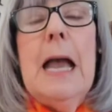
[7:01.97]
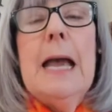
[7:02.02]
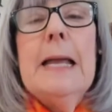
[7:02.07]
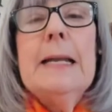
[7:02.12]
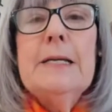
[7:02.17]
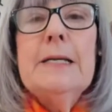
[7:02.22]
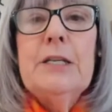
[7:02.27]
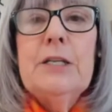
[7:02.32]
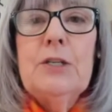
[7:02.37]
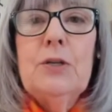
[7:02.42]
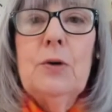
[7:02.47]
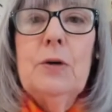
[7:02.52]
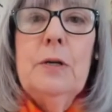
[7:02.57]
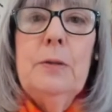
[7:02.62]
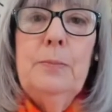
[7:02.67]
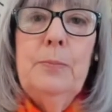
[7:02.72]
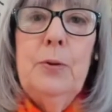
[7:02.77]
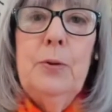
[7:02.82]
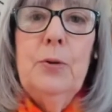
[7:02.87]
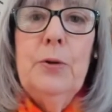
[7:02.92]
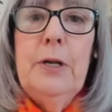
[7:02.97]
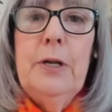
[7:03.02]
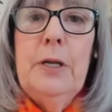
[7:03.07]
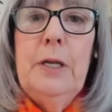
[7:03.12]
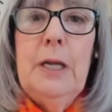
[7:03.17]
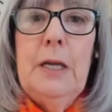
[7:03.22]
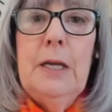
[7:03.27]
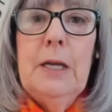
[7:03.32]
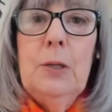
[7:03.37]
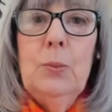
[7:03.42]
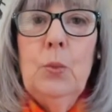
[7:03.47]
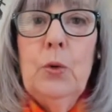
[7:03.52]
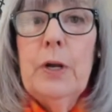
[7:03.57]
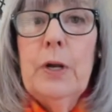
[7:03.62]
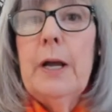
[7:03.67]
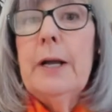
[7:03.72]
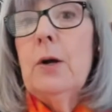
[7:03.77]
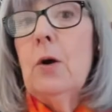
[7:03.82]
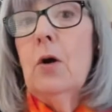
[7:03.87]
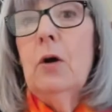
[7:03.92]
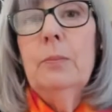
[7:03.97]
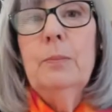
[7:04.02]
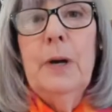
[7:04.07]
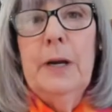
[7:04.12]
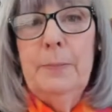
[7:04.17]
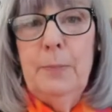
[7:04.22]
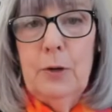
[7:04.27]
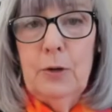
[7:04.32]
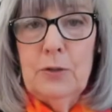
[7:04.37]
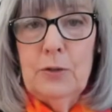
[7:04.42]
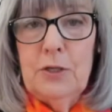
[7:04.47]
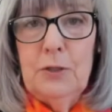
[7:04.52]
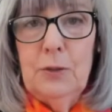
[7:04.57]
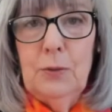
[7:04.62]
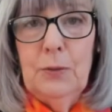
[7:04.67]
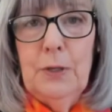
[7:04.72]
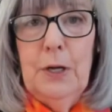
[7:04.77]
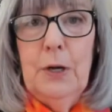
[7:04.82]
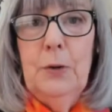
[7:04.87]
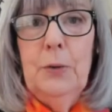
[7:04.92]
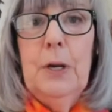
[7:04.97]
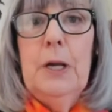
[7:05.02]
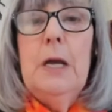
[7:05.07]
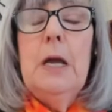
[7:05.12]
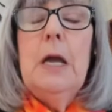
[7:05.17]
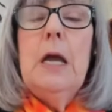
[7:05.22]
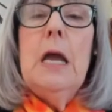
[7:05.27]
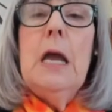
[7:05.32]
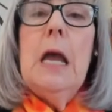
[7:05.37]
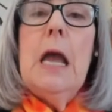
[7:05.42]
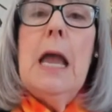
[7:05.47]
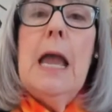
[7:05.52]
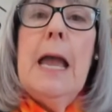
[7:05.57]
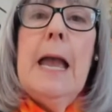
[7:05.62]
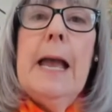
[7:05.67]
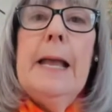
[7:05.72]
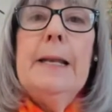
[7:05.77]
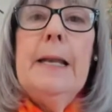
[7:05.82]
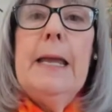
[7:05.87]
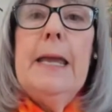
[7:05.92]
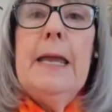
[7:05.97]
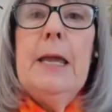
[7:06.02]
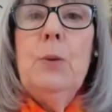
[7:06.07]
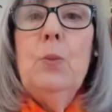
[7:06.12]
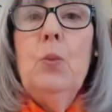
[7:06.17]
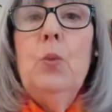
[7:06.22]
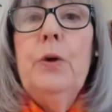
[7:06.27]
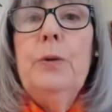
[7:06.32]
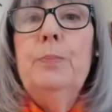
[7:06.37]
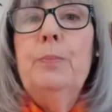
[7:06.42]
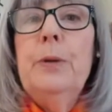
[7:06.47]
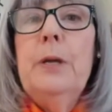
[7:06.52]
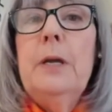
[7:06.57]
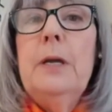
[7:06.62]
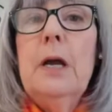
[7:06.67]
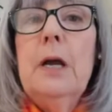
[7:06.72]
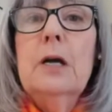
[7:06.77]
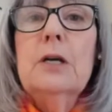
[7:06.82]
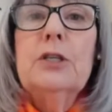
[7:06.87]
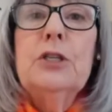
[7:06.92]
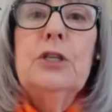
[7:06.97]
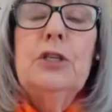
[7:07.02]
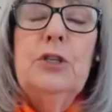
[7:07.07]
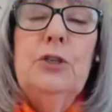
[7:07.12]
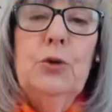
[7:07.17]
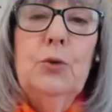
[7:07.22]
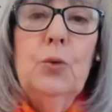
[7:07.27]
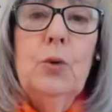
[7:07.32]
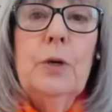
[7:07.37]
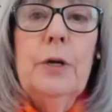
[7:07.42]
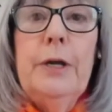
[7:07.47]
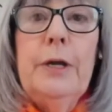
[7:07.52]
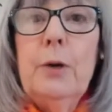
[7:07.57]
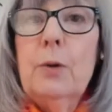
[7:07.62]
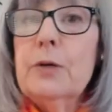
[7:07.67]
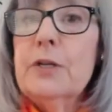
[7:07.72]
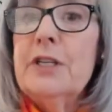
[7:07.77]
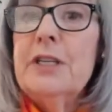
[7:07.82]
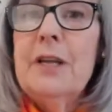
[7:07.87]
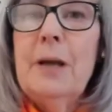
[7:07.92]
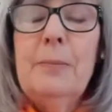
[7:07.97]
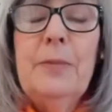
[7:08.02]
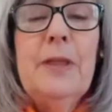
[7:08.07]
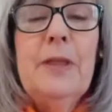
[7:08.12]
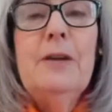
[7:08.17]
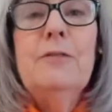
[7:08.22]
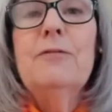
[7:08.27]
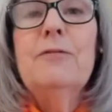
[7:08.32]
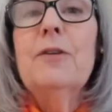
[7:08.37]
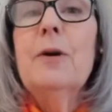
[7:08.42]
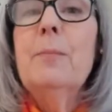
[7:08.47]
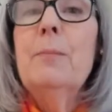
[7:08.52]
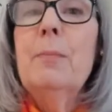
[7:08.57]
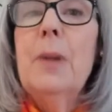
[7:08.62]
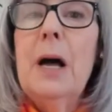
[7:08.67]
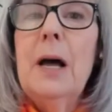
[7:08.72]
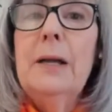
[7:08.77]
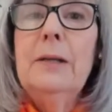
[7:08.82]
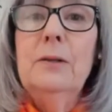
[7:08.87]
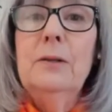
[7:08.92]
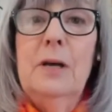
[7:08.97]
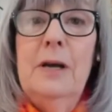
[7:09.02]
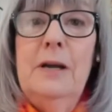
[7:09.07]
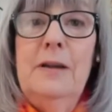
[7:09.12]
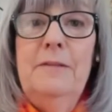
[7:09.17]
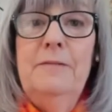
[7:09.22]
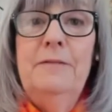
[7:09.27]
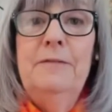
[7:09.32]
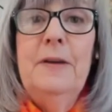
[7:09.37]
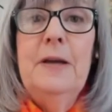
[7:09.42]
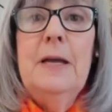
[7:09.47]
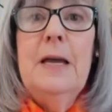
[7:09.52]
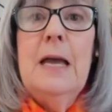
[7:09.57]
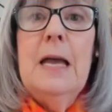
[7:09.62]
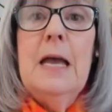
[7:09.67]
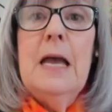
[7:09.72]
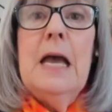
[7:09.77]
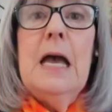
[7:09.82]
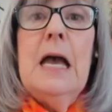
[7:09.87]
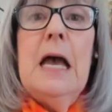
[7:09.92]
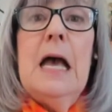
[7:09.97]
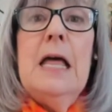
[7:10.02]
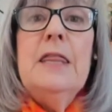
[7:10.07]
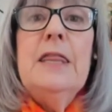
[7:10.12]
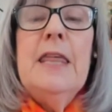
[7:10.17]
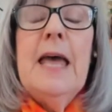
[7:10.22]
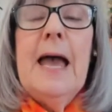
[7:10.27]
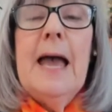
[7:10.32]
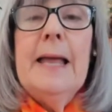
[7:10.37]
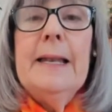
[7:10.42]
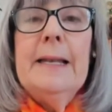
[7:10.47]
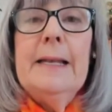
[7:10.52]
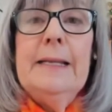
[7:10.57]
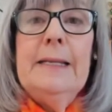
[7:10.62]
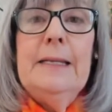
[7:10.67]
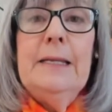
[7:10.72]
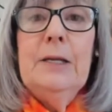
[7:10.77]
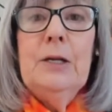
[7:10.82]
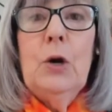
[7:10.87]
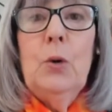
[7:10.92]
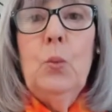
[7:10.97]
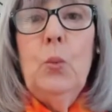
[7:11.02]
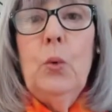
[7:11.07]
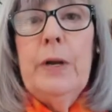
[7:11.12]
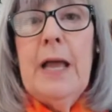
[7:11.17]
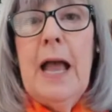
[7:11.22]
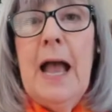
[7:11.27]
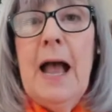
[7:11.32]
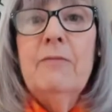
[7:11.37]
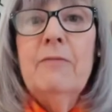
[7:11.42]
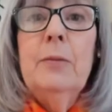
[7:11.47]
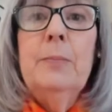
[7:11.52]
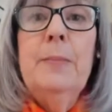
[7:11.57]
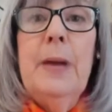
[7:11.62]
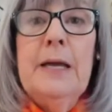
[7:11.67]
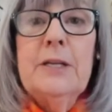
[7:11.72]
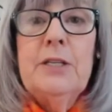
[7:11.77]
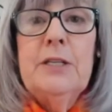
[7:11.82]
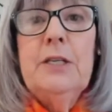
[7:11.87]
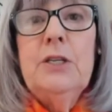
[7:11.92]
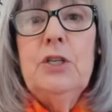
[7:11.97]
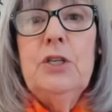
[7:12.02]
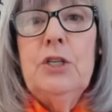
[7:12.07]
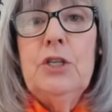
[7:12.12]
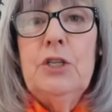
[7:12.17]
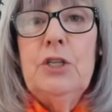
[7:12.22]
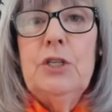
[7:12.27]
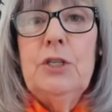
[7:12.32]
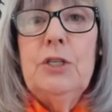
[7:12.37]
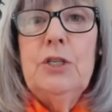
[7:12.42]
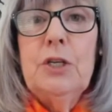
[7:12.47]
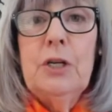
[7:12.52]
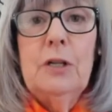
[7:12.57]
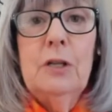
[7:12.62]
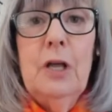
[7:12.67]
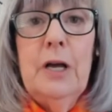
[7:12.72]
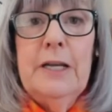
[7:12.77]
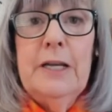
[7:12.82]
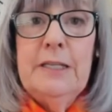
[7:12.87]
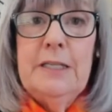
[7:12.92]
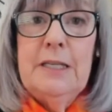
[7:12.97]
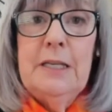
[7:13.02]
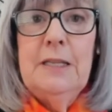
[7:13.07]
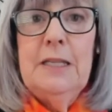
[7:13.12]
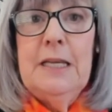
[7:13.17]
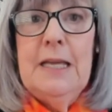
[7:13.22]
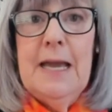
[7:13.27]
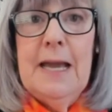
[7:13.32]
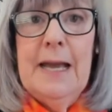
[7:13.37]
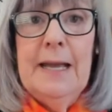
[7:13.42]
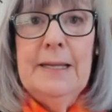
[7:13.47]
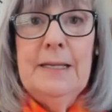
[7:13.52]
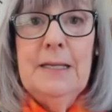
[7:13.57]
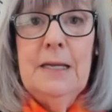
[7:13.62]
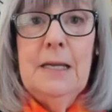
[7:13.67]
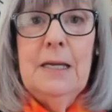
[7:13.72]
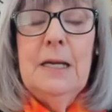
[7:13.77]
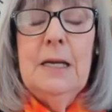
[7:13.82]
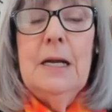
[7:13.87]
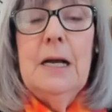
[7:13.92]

and I started putting in what I called my personal note. And it would be a story or something from my life that, would have a message to clients at the end.